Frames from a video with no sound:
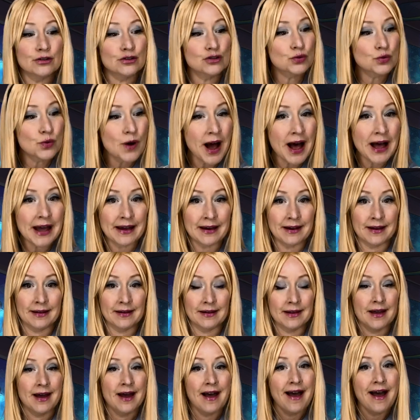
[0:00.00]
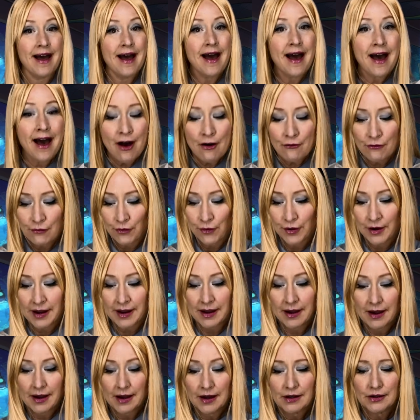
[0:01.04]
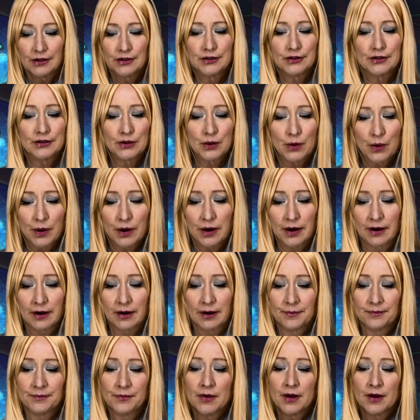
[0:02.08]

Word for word: trying every door,